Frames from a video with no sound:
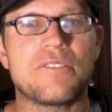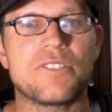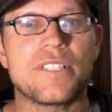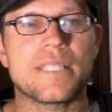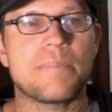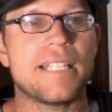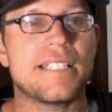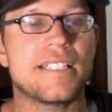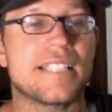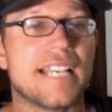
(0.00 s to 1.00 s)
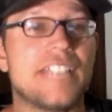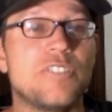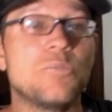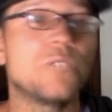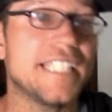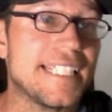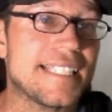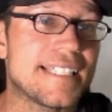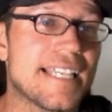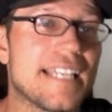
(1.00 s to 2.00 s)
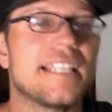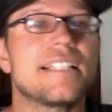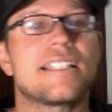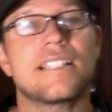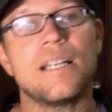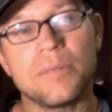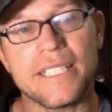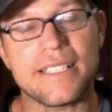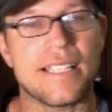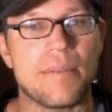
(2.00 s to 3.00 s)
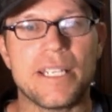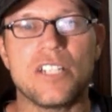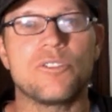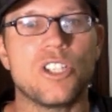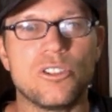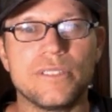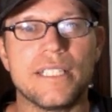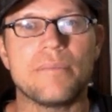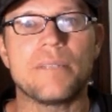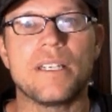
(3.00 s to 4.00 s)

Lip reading: expenses, 'cause I do lease and then sublease them. I don't own them.